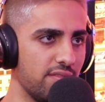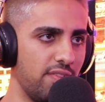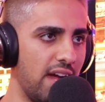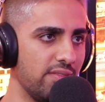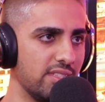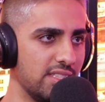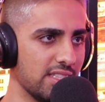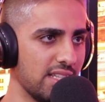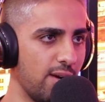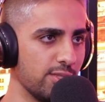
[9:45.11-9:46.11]
5 to
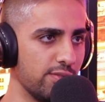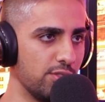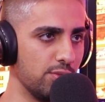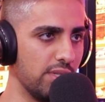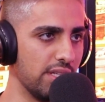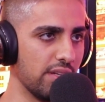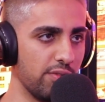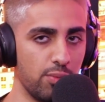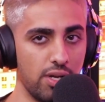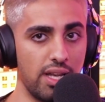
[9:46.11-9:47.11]
6 hours of shooting
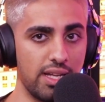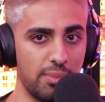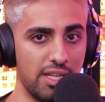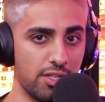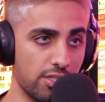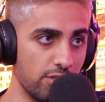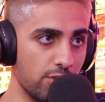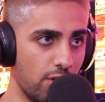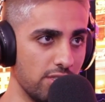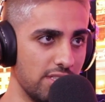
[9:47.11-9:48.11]
if you want to like make a
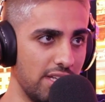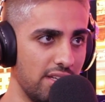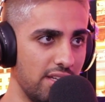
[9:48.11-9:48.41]
good content.